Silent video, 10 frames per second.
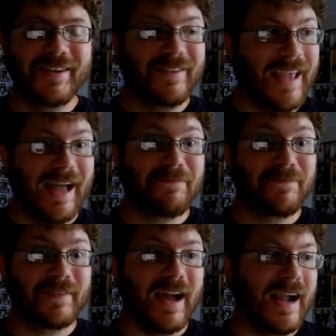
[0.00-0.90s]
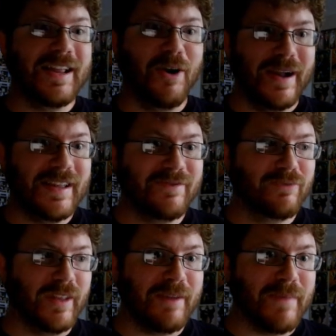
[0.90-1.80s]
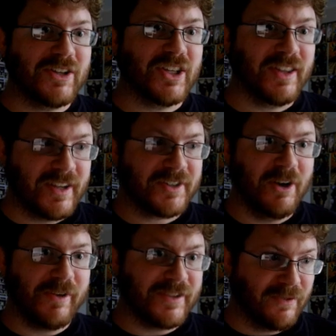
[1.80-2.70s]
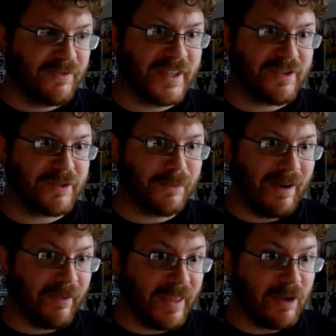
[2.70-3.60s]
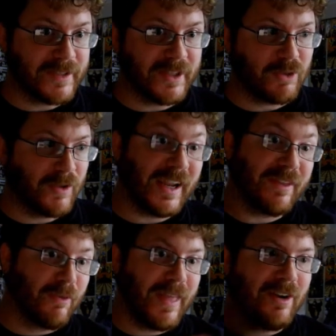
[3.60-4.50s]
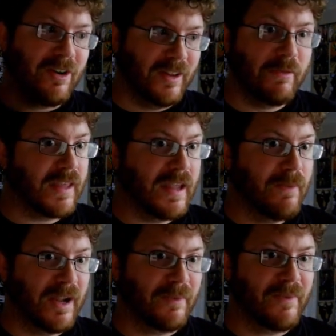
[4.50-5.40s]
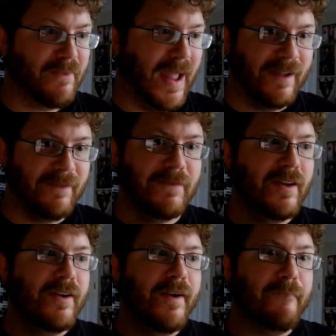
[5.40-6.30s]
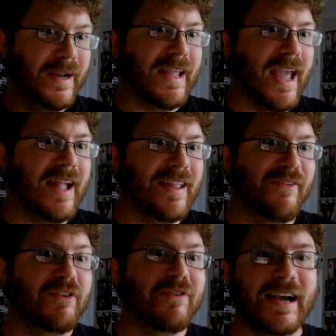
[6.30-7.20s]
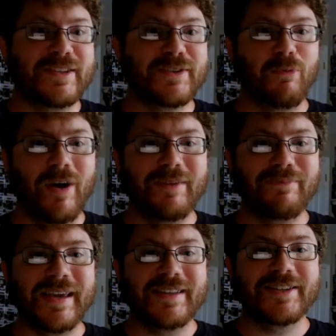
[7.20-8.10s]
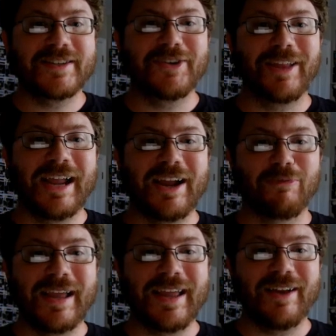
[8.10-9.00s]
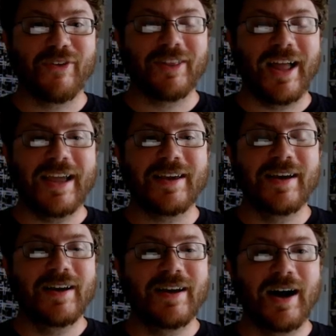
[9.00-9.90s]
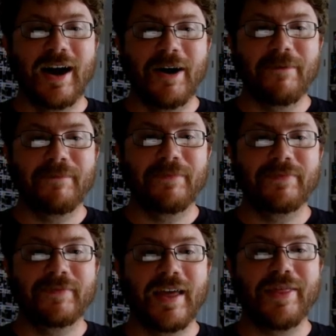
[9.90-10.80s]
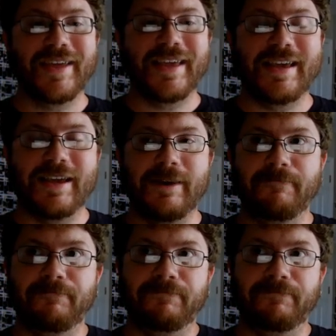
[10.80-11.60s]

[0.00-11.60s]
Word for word: Yeah, I know I didn't like mention the Custodes or Sisters of Battle or the Inquisitors. I threw that all in with the Imperium of Man. But again, if you guys want me to do like a ranking for like um, the